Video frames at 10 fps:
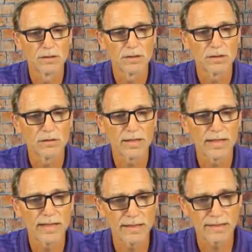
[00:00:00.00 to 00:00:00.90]

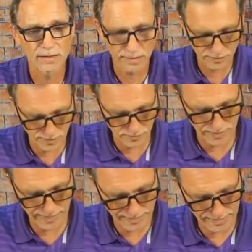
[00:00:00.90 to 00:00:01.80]
Okay, and let's go
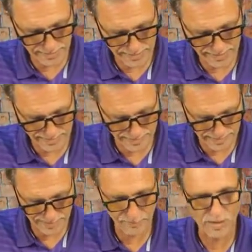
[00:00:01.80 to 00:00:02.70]
ahead and
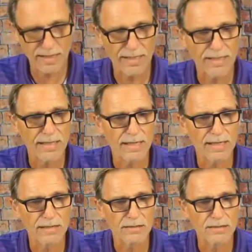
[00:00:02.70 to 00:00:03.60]
name that
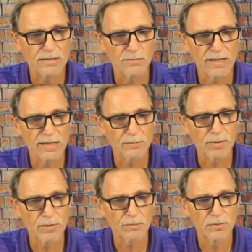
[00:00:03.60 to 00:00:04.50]
as, let's make it
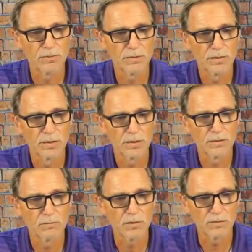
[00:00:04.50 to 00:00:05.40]
pump
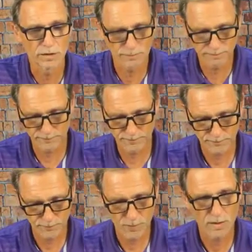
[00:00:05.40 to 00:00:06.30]
motor.
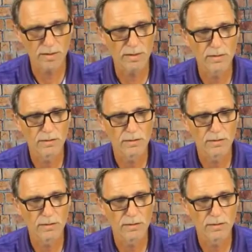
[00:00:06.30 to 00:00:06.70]
Okay.